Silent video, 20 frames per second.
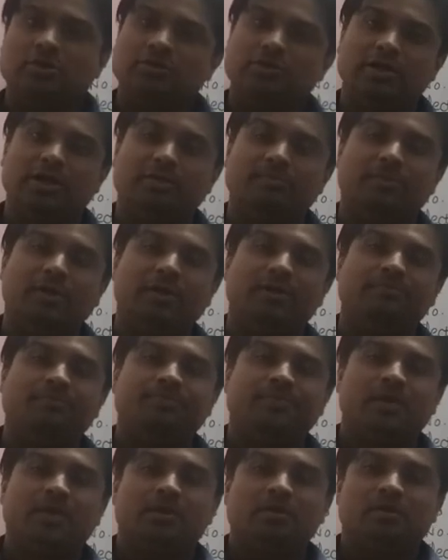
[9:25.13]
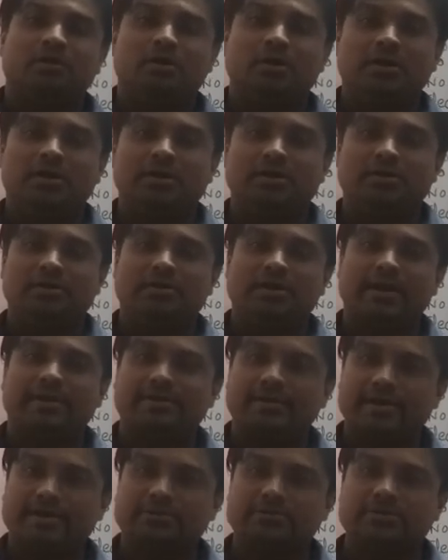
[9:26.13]
table in
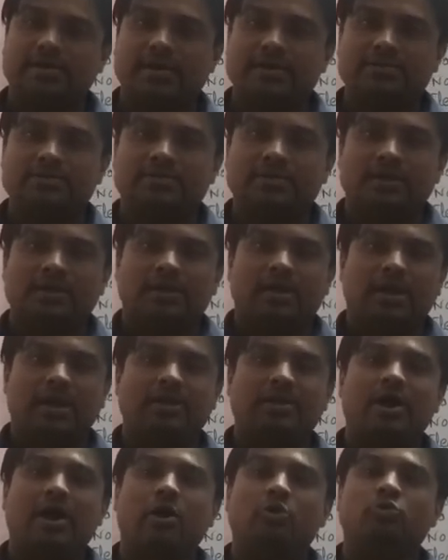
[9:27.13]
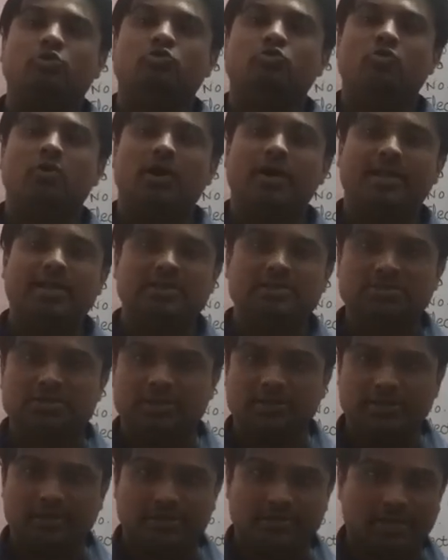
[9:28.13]
that exercise and how to arrange
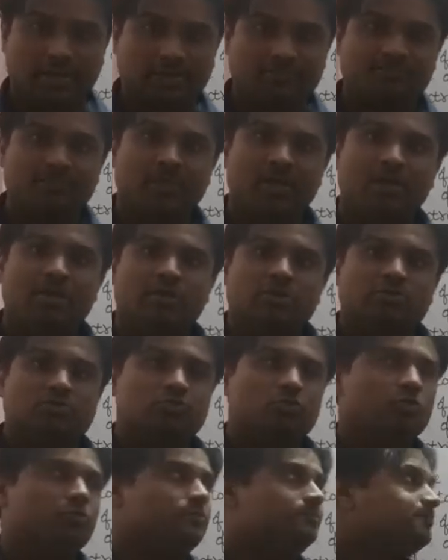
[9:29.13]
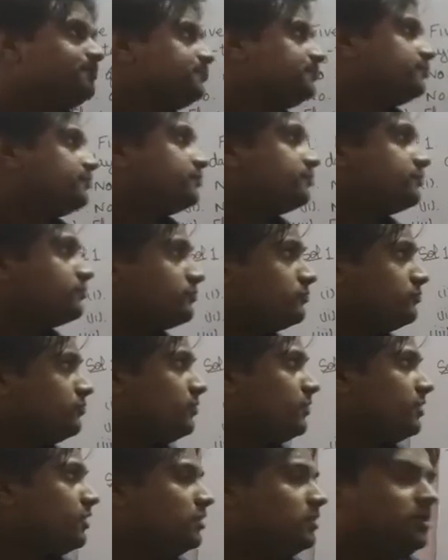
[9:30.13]
the data. So
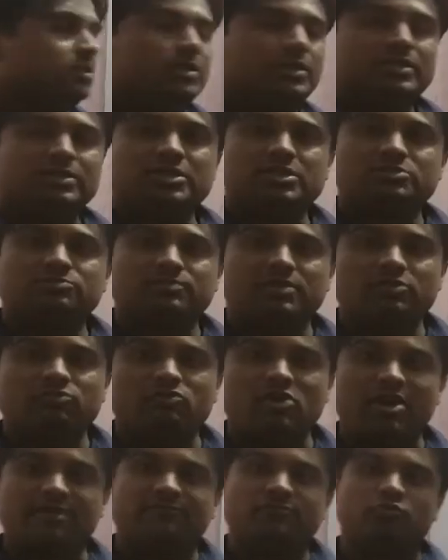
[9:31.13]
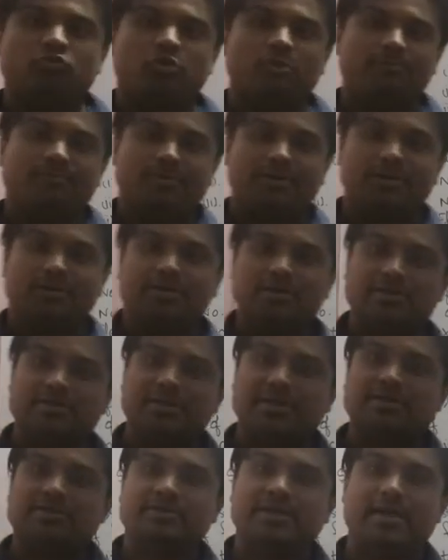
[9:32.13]
in this way you have to complete
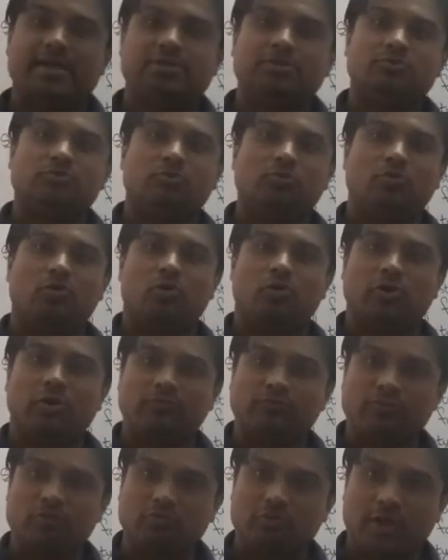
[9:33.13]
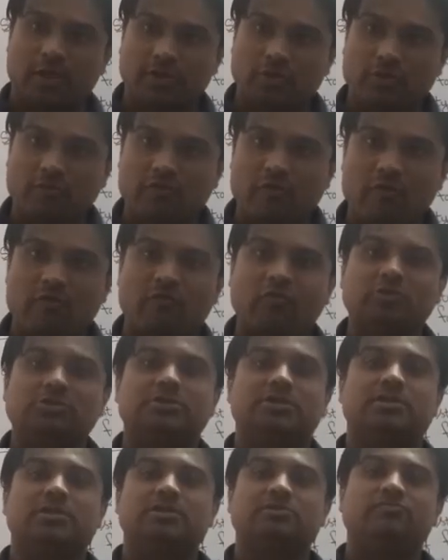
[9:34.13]
this exercise. So all of you, thank you for
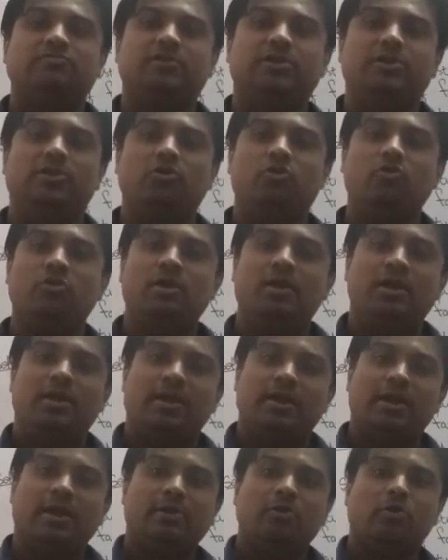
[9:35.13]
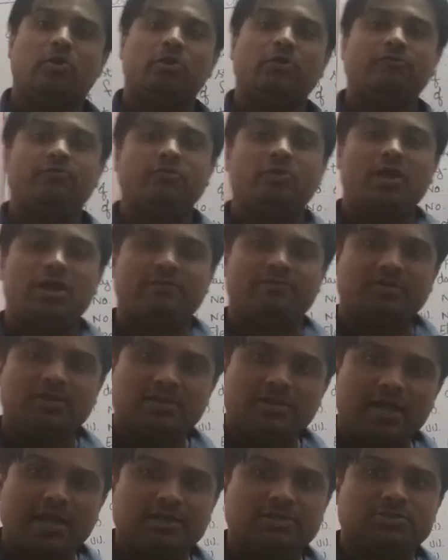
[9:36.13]
watching this video and all of you have
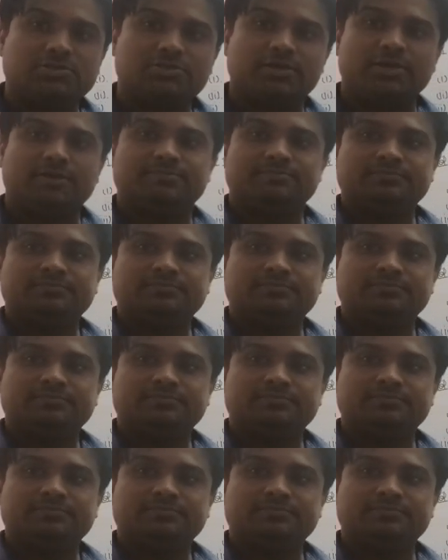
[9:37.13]
a nice day.